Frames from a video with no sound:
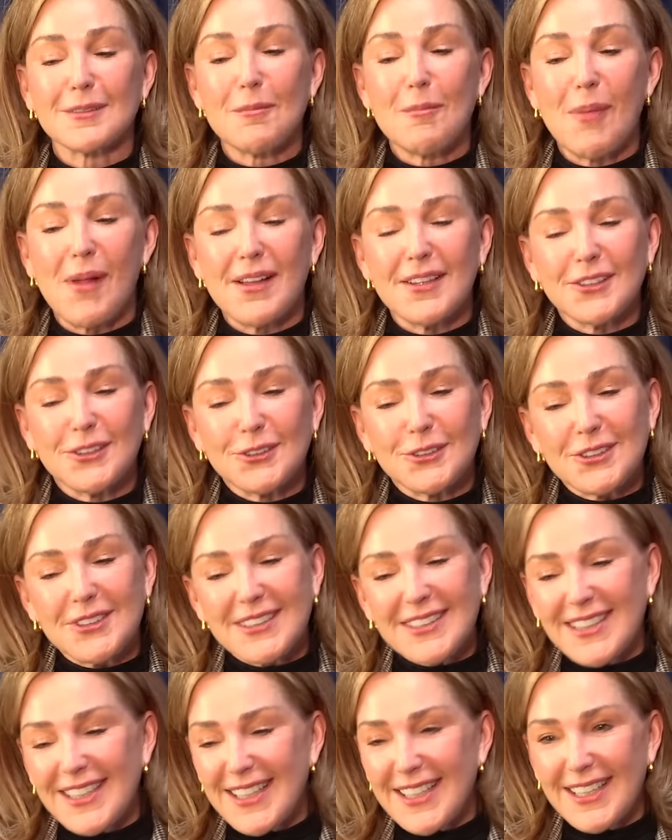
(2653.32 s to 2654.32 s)
but you
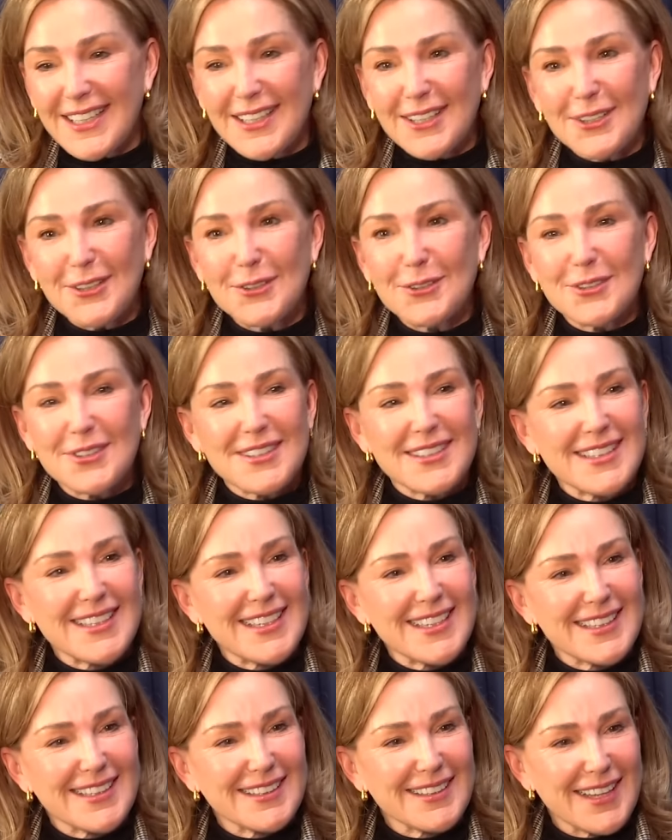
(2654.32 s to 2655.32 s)
just get you just
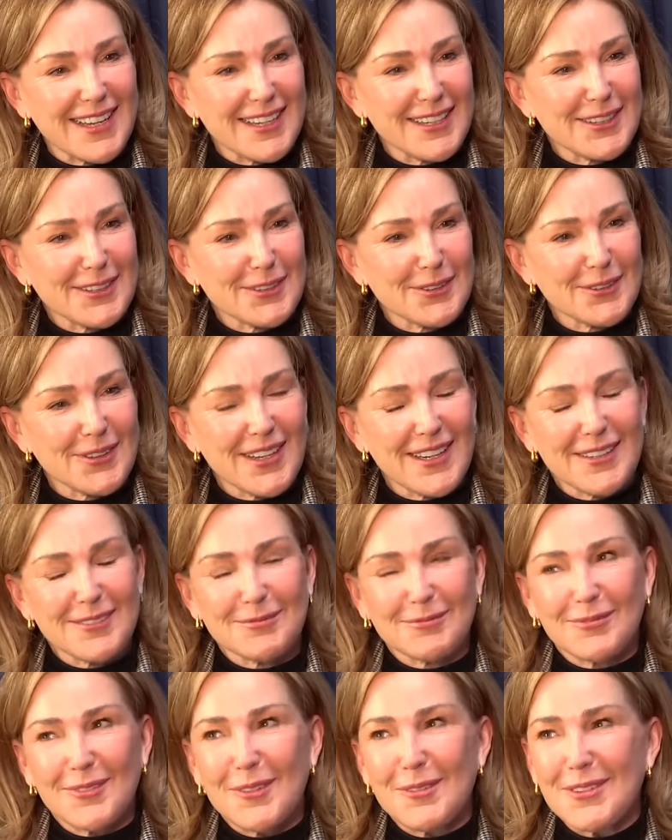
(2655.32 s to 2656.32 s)
get like you're like,
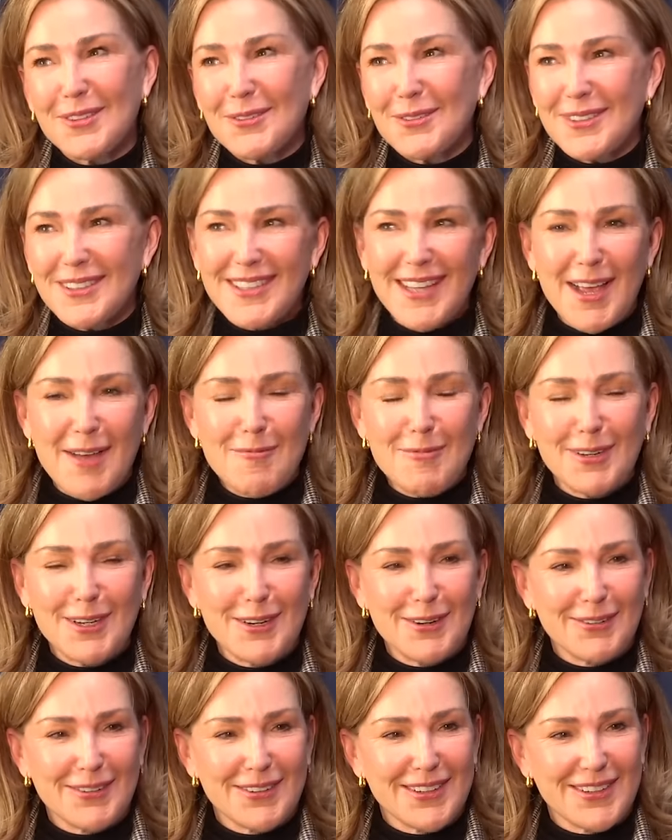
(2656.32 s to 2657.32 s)
I wonder what's happening
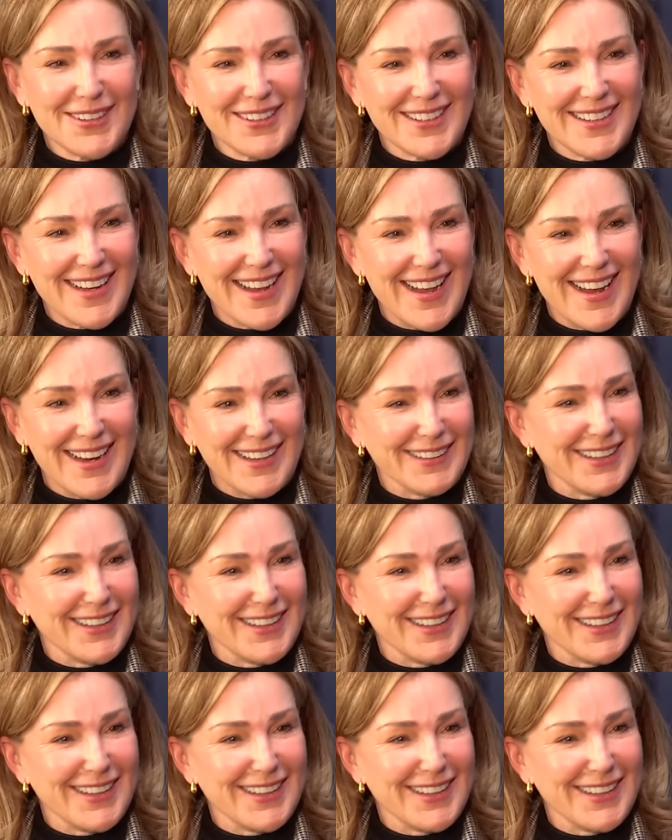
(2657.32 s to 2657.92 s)
over there today.